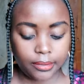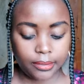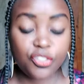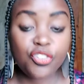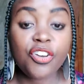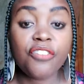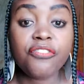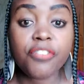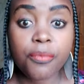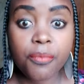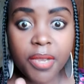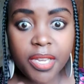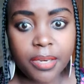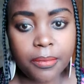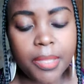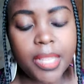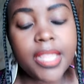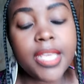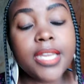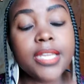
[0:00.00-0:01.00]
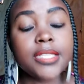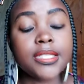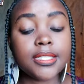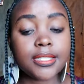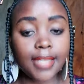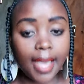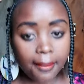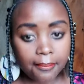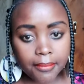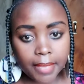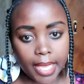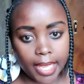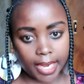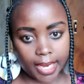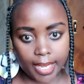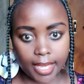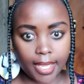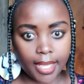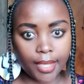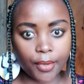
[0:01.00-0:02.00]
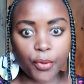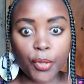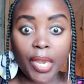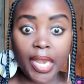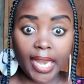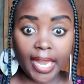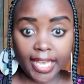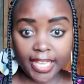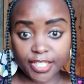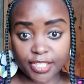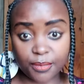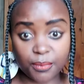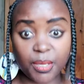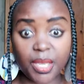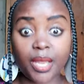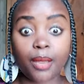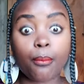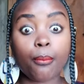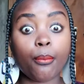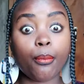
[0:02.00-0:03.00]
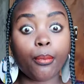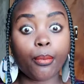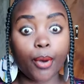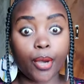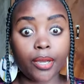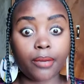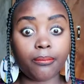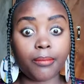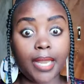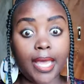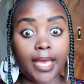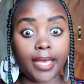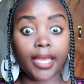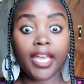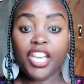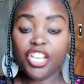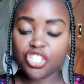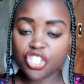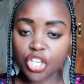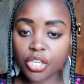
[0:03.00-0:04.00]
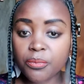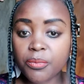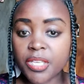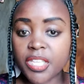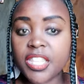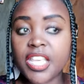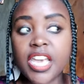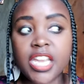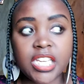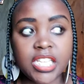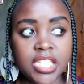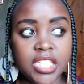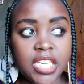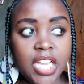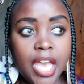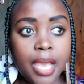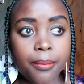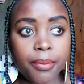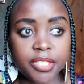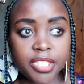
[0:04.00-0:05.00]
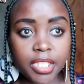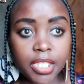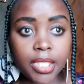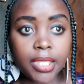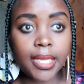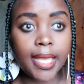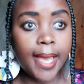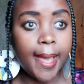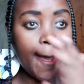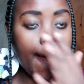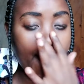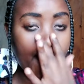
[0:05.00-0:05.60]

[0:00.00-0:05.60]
you have reminded me, there is somebody who lied to me point blank. Told me they're in a particular,